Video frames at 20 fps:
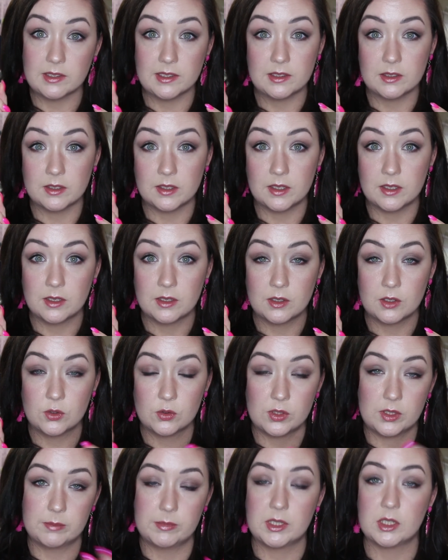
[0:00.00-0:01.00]
than the
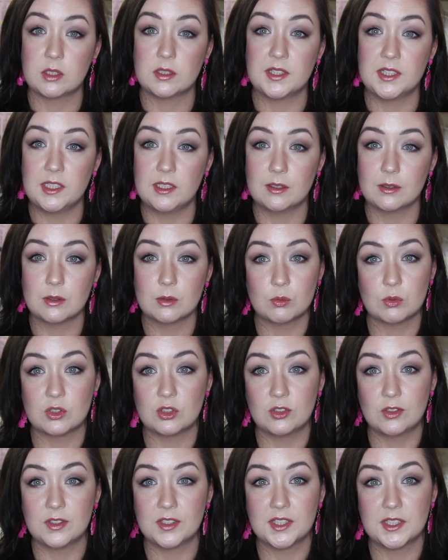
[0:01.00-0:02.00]
creamy concealer,
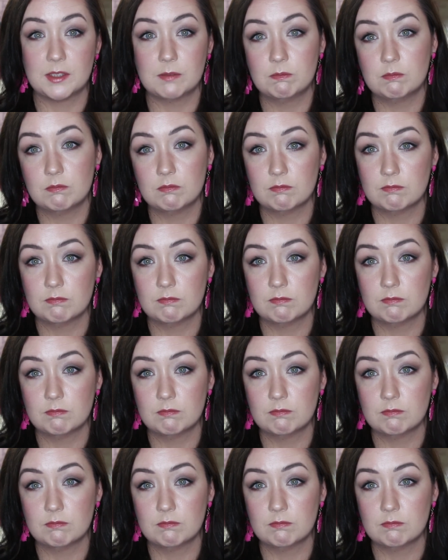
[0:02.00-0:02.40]
which is